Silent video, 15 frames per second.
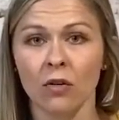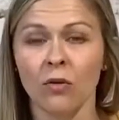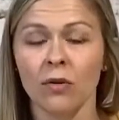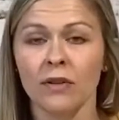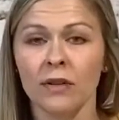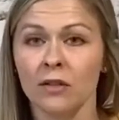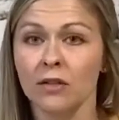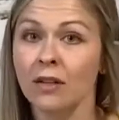
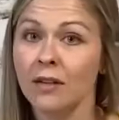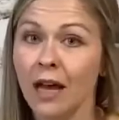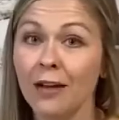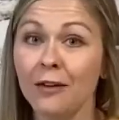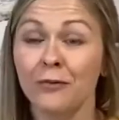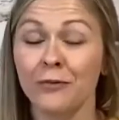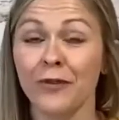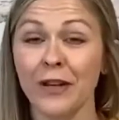there's a lot of
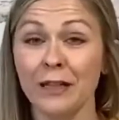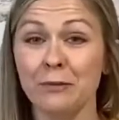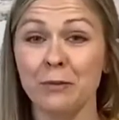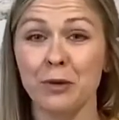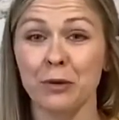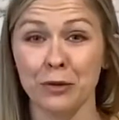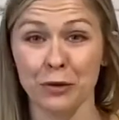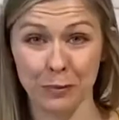
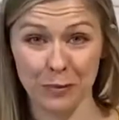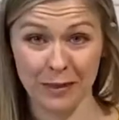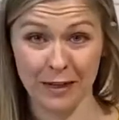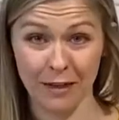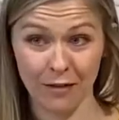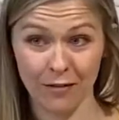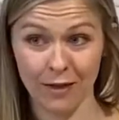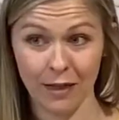Facebook groups
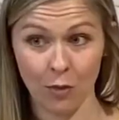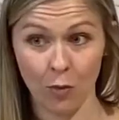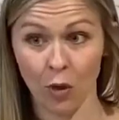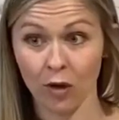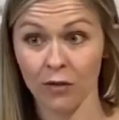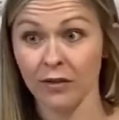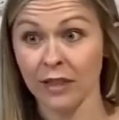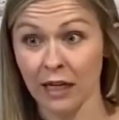now that
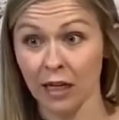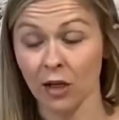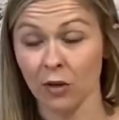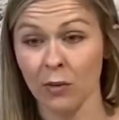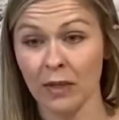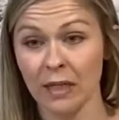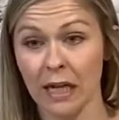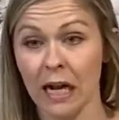weren't there
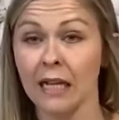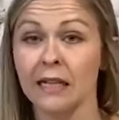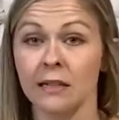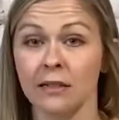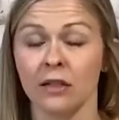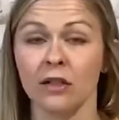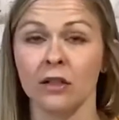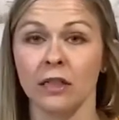when I
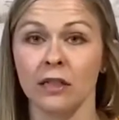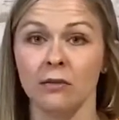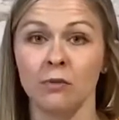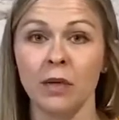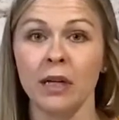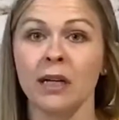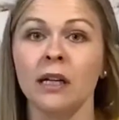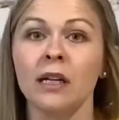started,
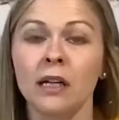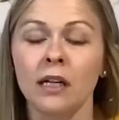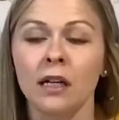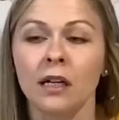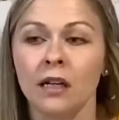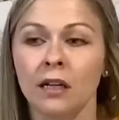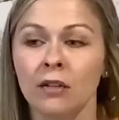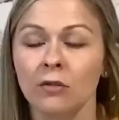but
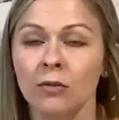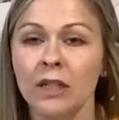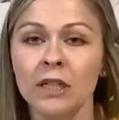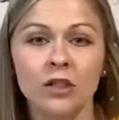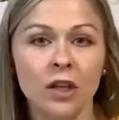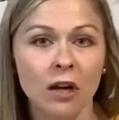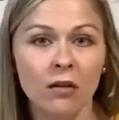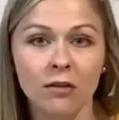reach
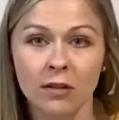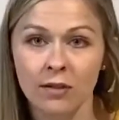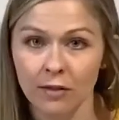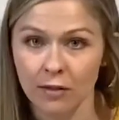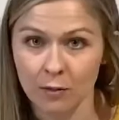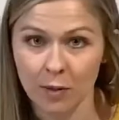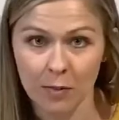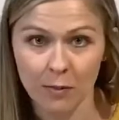out to those
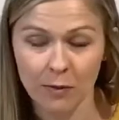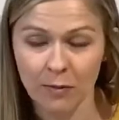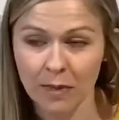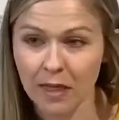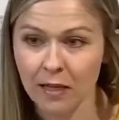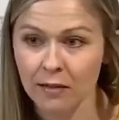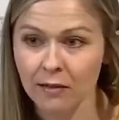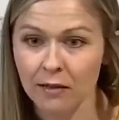people,
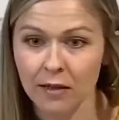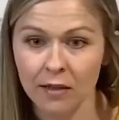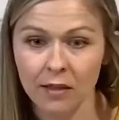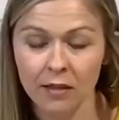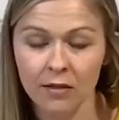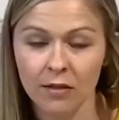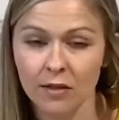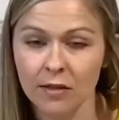man.
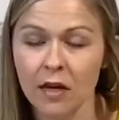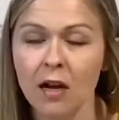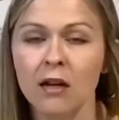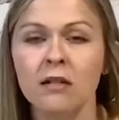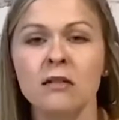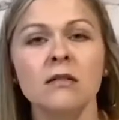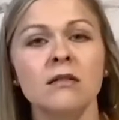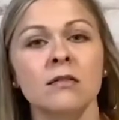There's
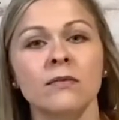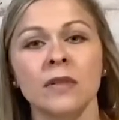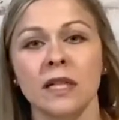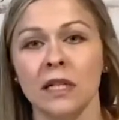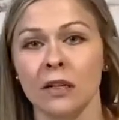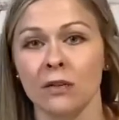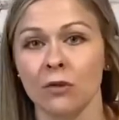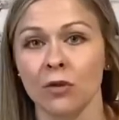tons of
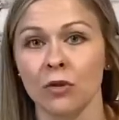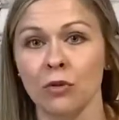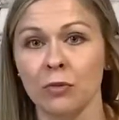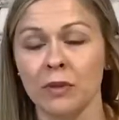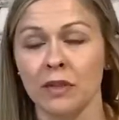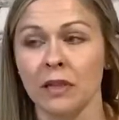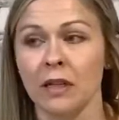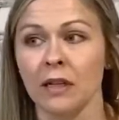knitting
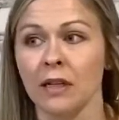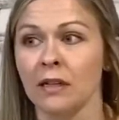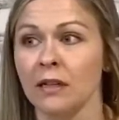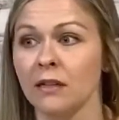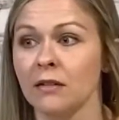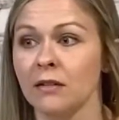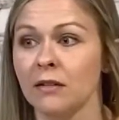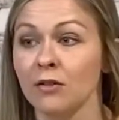groups
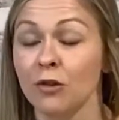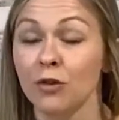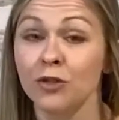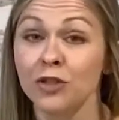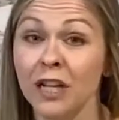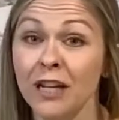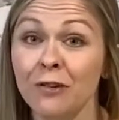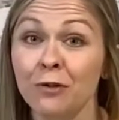and
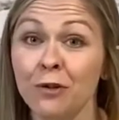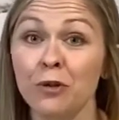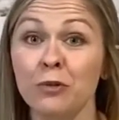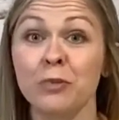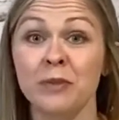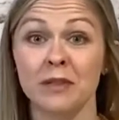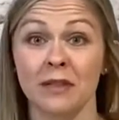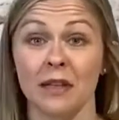crochet
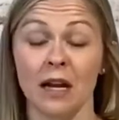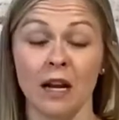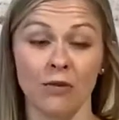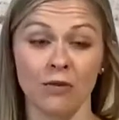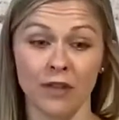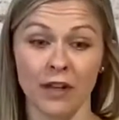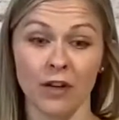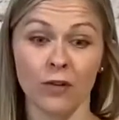groups out
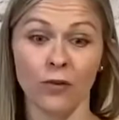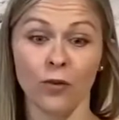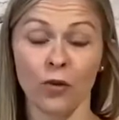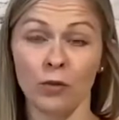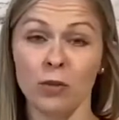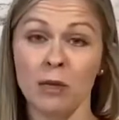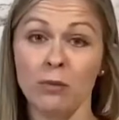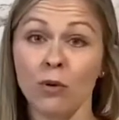there for
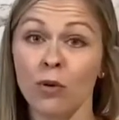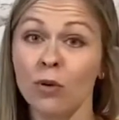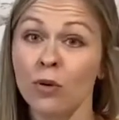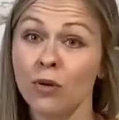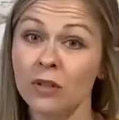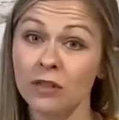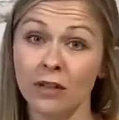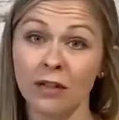people who are
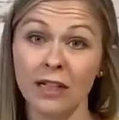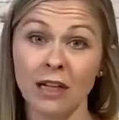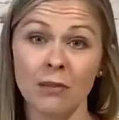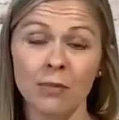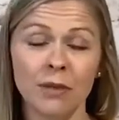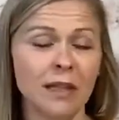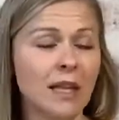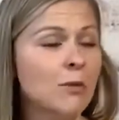starting up,
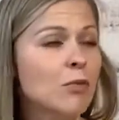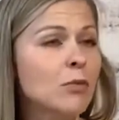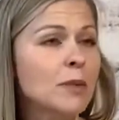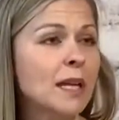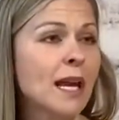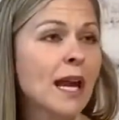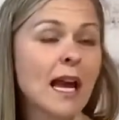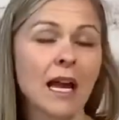and they will be
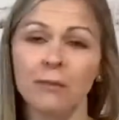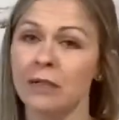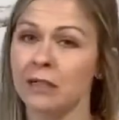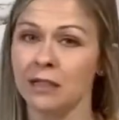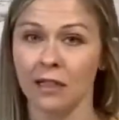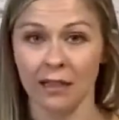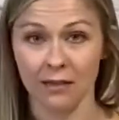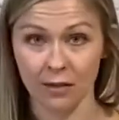happy to
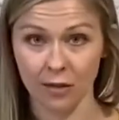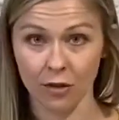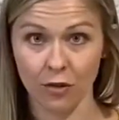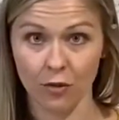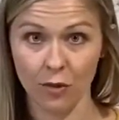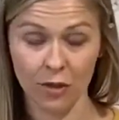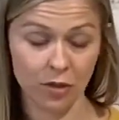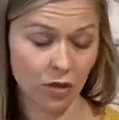answer your
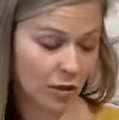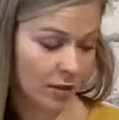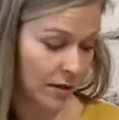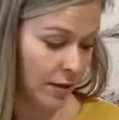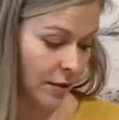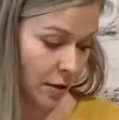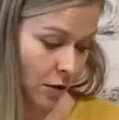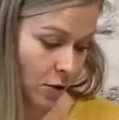questions.
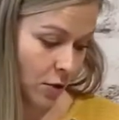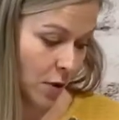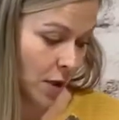So